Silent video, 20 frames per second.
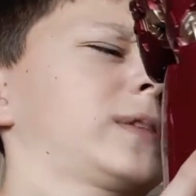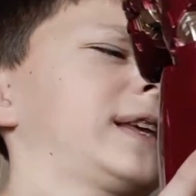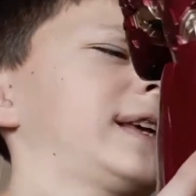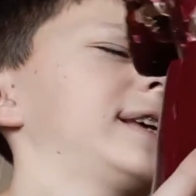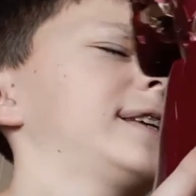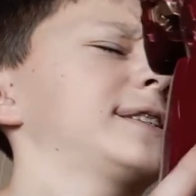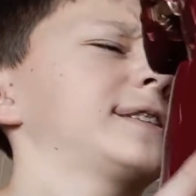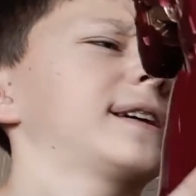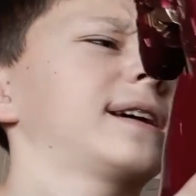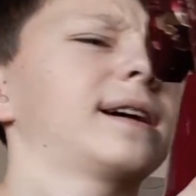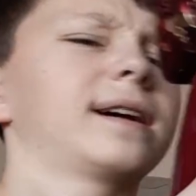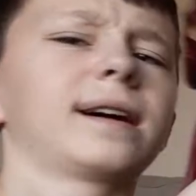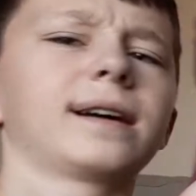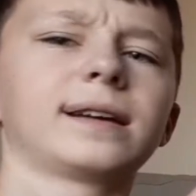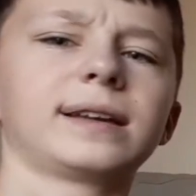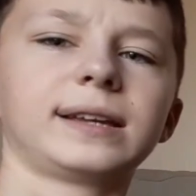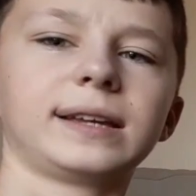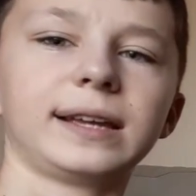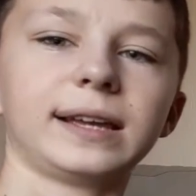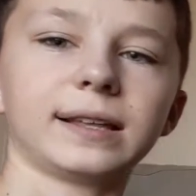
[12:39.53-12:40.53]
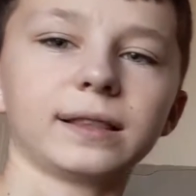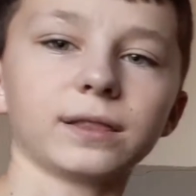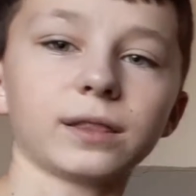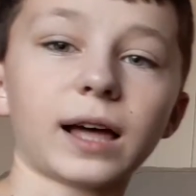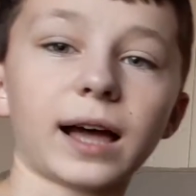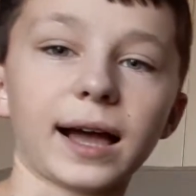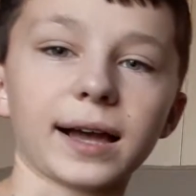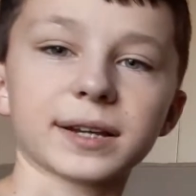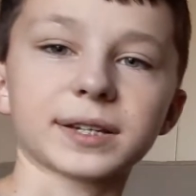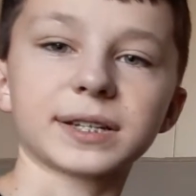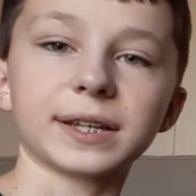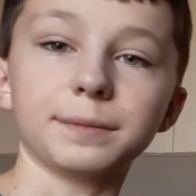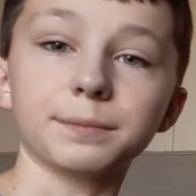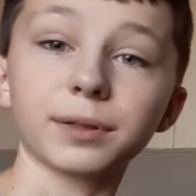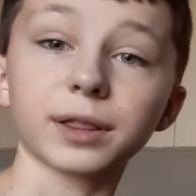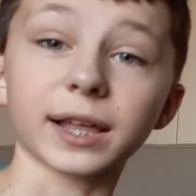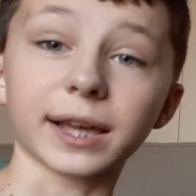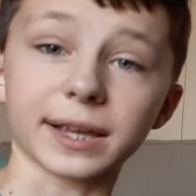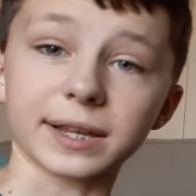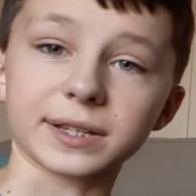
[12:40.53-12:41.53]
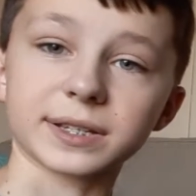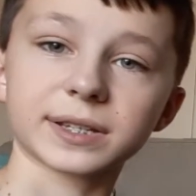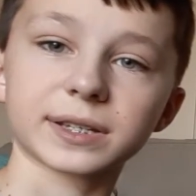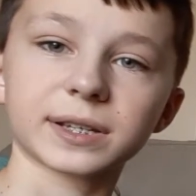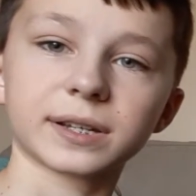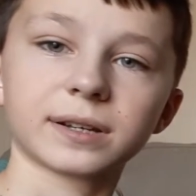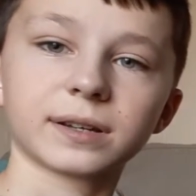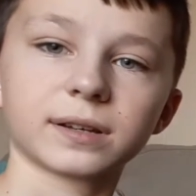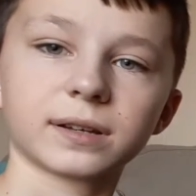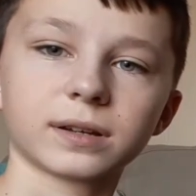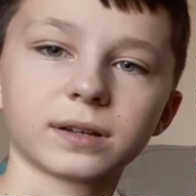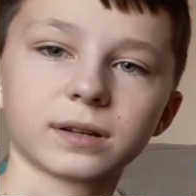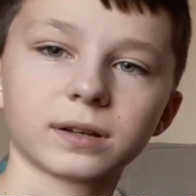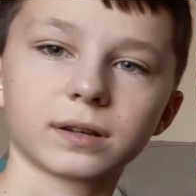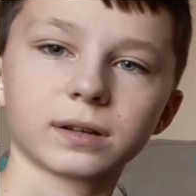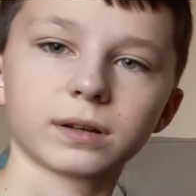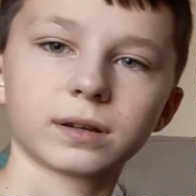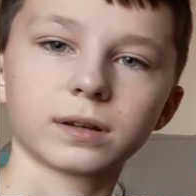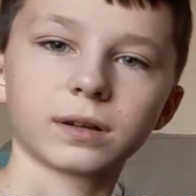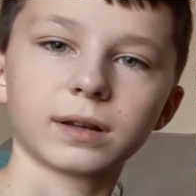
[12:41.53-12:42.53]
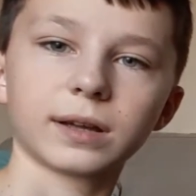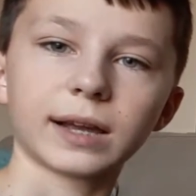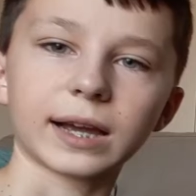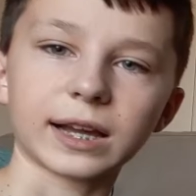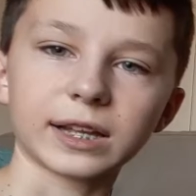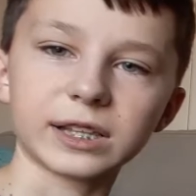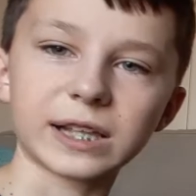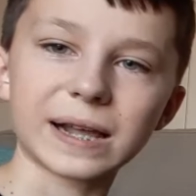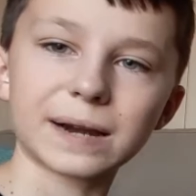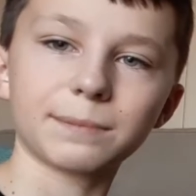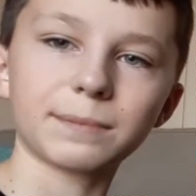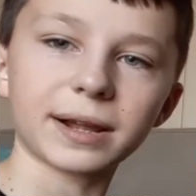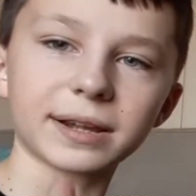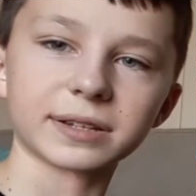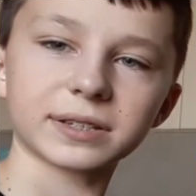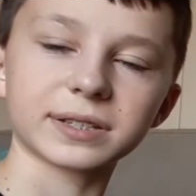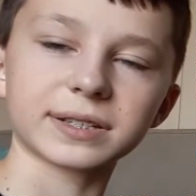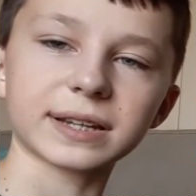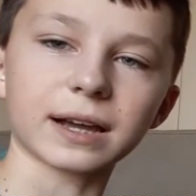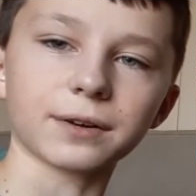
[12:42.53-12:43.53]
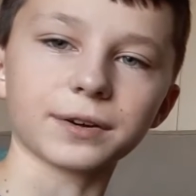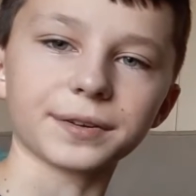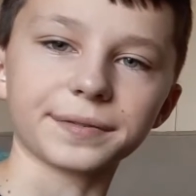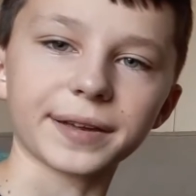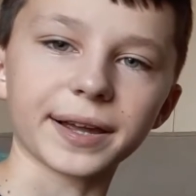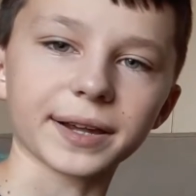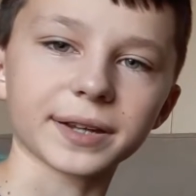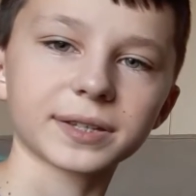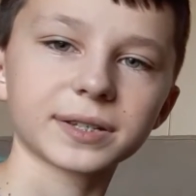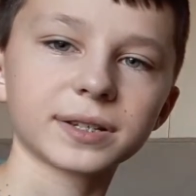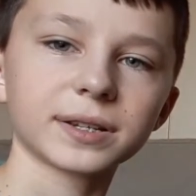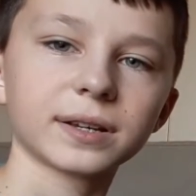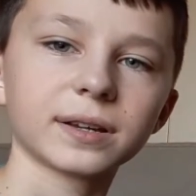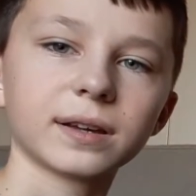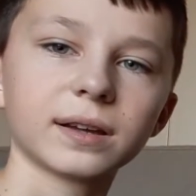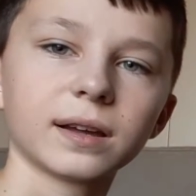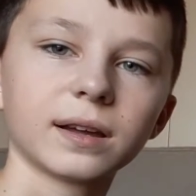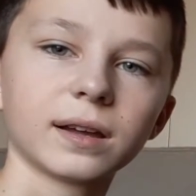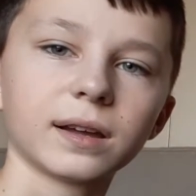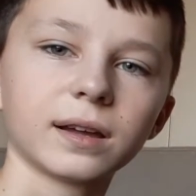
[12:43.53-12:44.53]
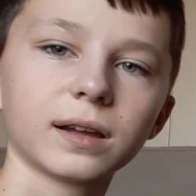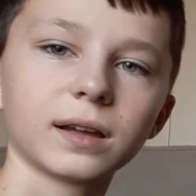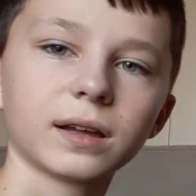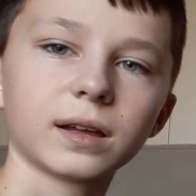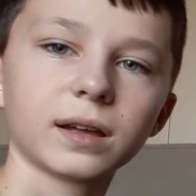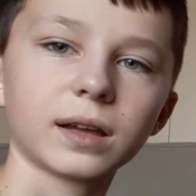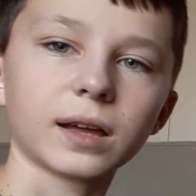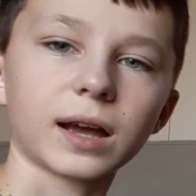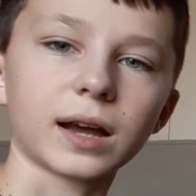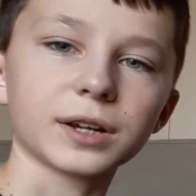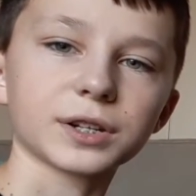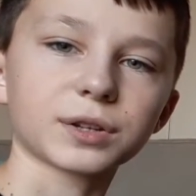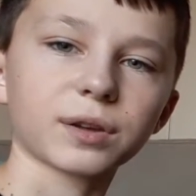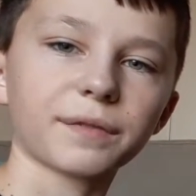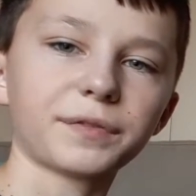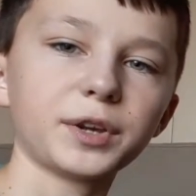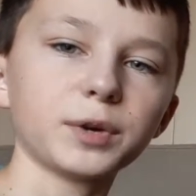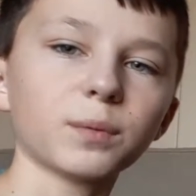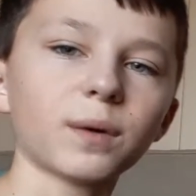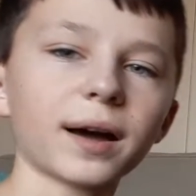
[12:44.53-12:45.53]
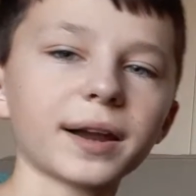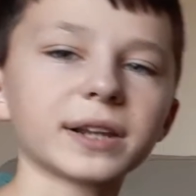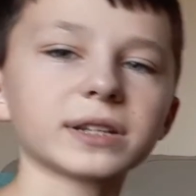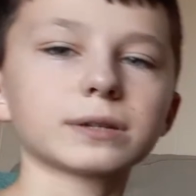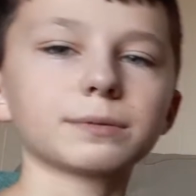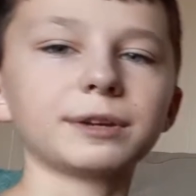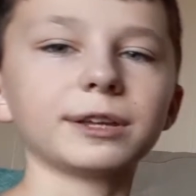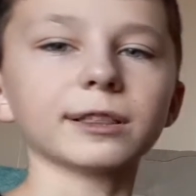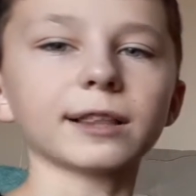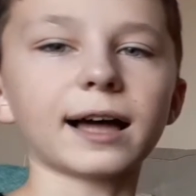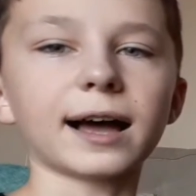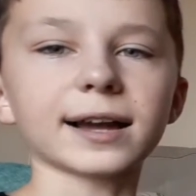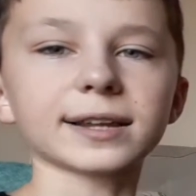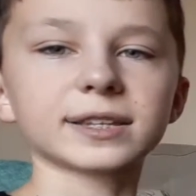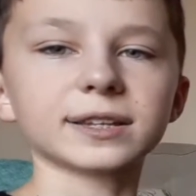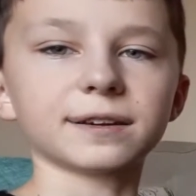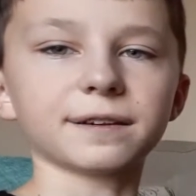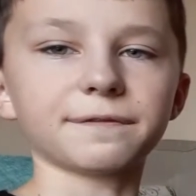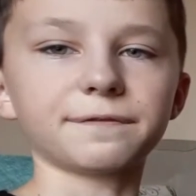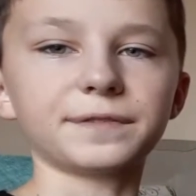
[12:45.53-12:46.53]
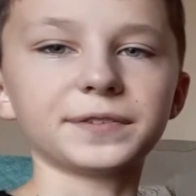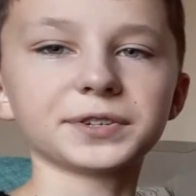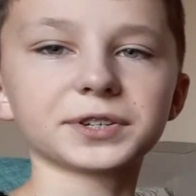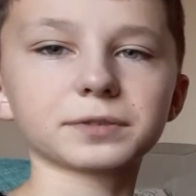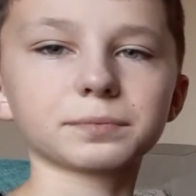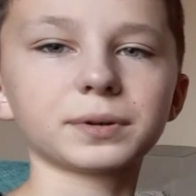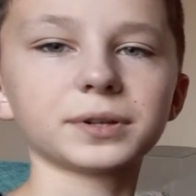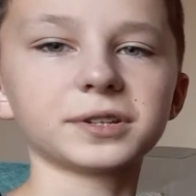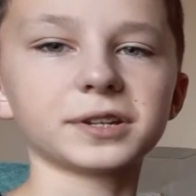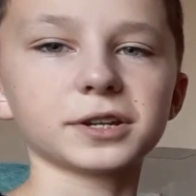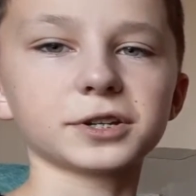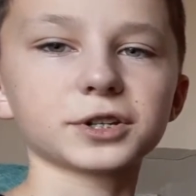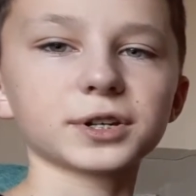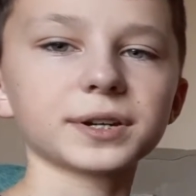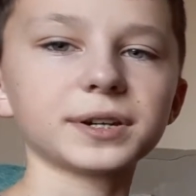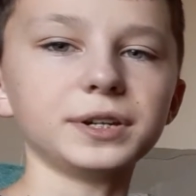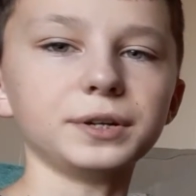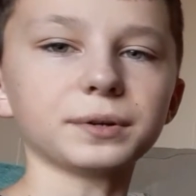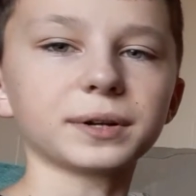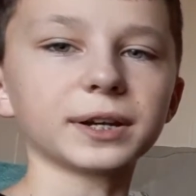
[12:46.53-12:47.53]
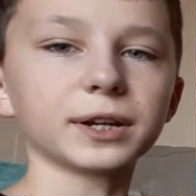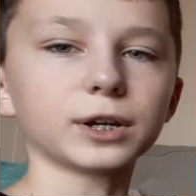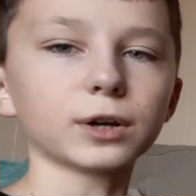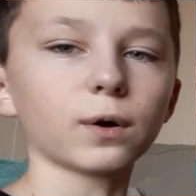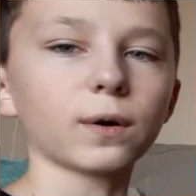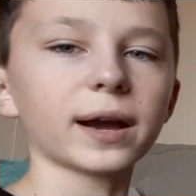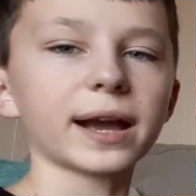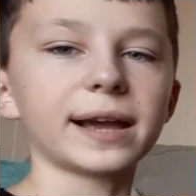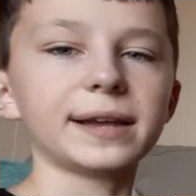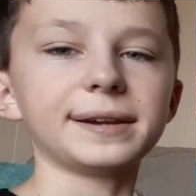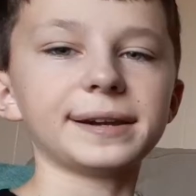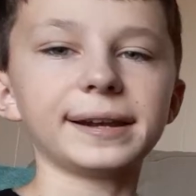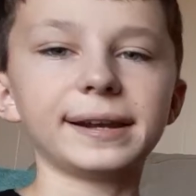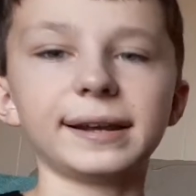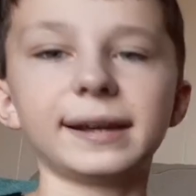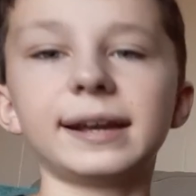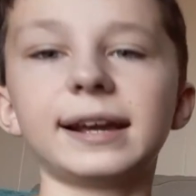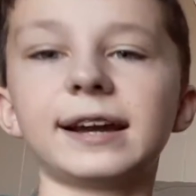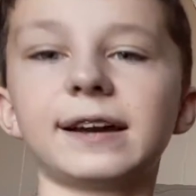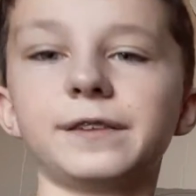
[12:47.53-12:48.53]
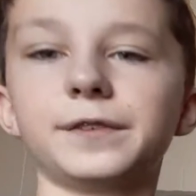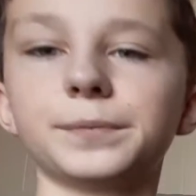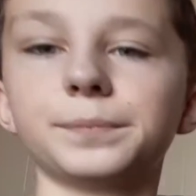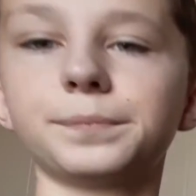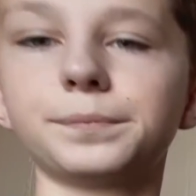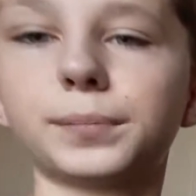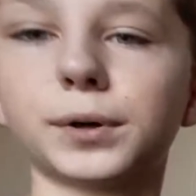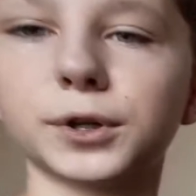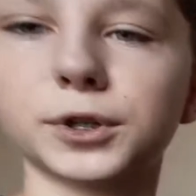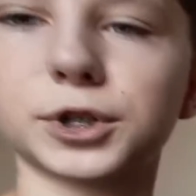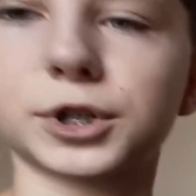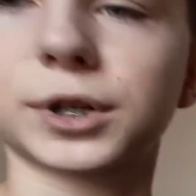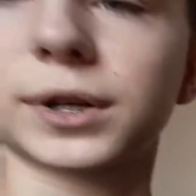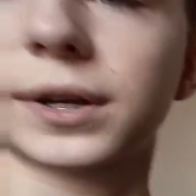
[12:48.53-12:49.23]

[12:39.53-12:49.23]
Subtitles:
it locks in place, and then it makes a sound effect. So if you want it to be locked in a fist position, you can go ahead and push